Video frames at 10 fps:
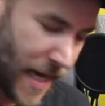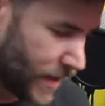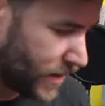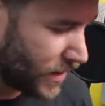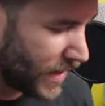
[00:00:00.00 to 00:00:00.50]
at
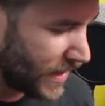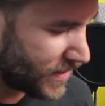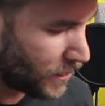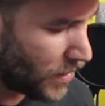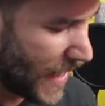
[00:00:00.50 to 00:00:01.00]
it,
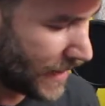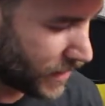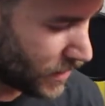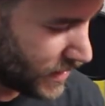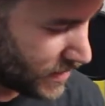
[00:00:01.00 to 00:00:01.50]
it's
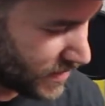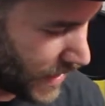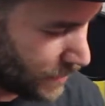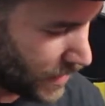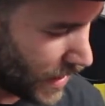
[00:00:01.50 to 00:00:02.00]
practically the
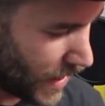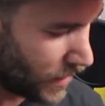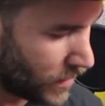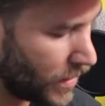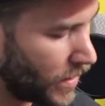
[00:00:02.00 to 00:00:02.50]
same
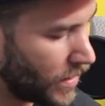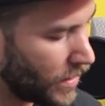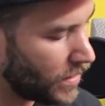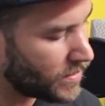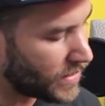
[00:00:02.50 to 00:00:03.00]
thing.
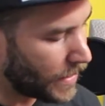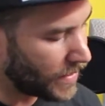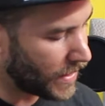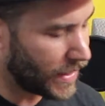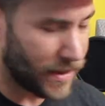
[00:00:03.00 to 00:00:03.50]
Same
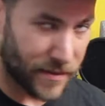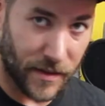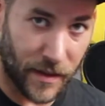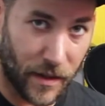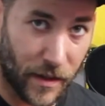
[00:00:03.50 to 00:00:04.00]
thing as
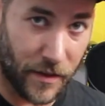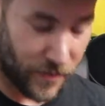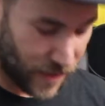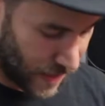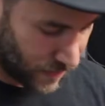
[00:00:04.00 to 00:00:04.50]
the 3rd
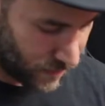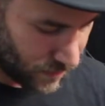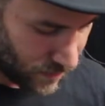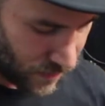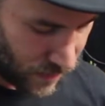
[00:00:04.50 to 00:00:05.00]
fret
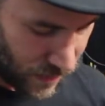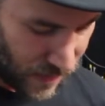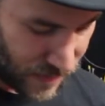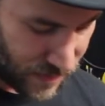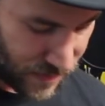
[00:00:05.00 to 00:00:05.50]

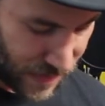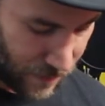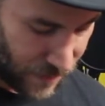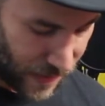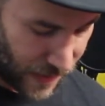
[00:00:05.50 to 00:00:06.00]
is the
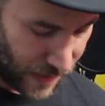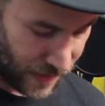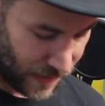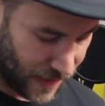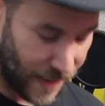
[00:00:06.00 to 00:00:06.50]
same thing
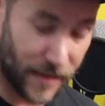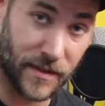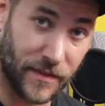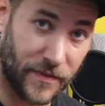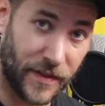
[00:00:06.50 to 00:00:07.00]

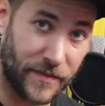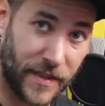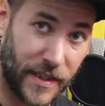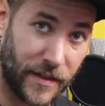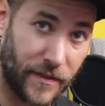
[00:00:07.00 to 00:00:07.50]
as the
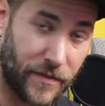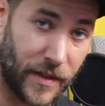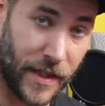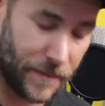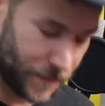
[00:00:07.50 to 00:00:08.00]
15th
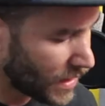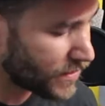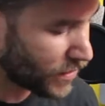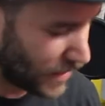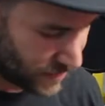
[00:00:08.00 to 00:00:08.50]
fret.
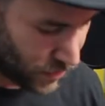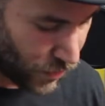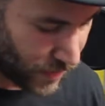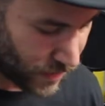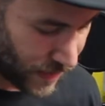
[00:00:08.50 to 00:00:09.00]
So that's
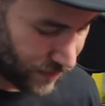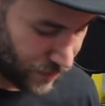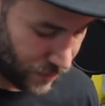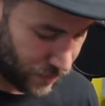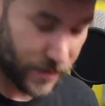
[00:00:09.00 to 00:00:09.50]
going to give
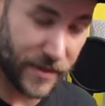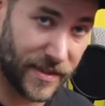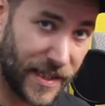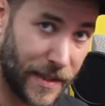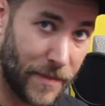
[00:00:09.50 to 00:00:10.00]
you the
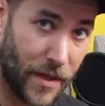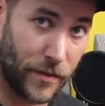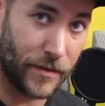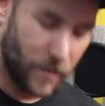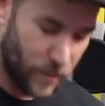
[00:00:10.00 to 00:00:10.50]
same note.
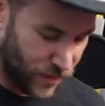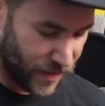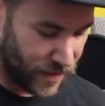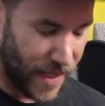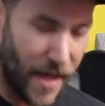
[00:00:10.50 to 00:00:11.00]

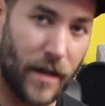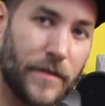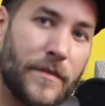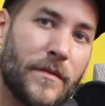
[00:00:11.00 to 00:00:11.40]
Moving down,